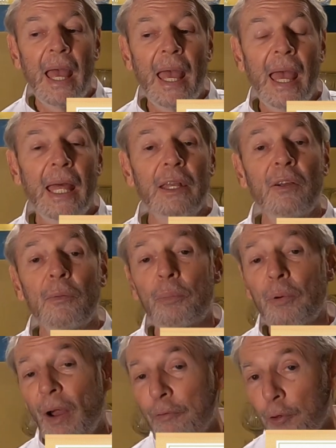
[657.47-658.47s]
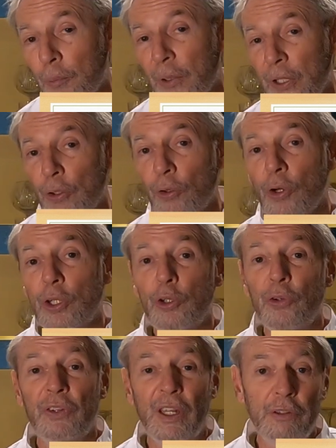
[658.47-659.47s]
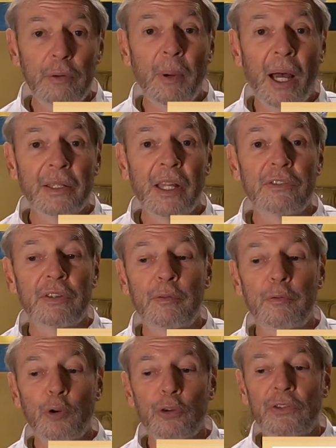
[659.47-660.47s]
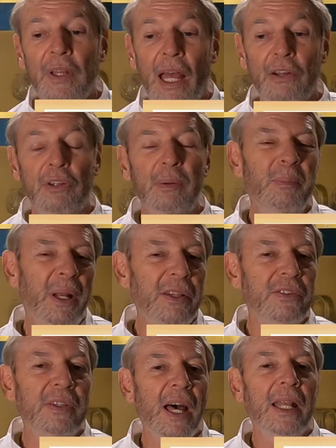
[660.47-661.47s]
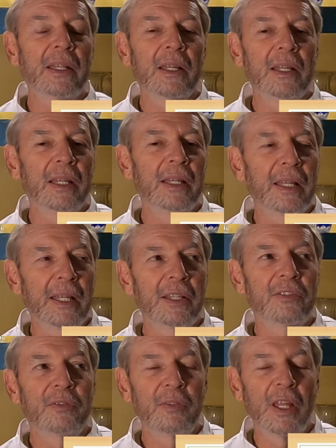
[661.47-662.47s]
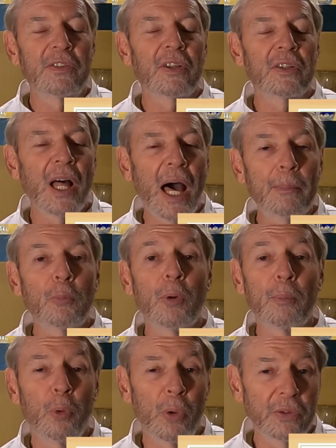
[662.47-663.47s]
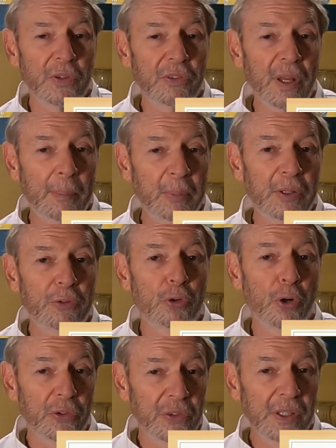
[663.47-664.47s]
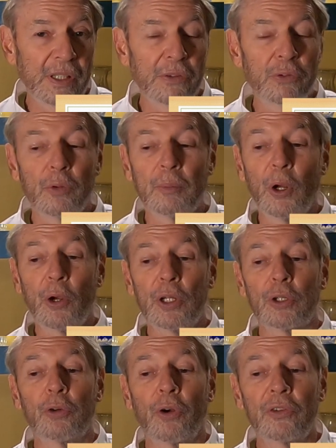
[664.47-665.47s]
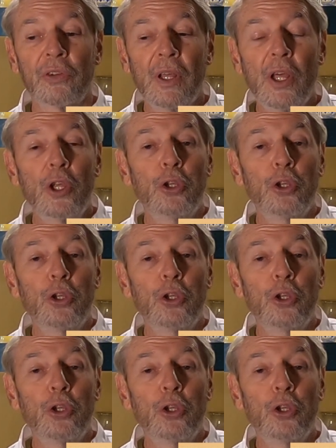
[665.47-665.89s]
And preferably you're going to use Ichiban, that's the first dashi, but not, it's, it's a lot more important to Japanese cooks than it is to American cooks.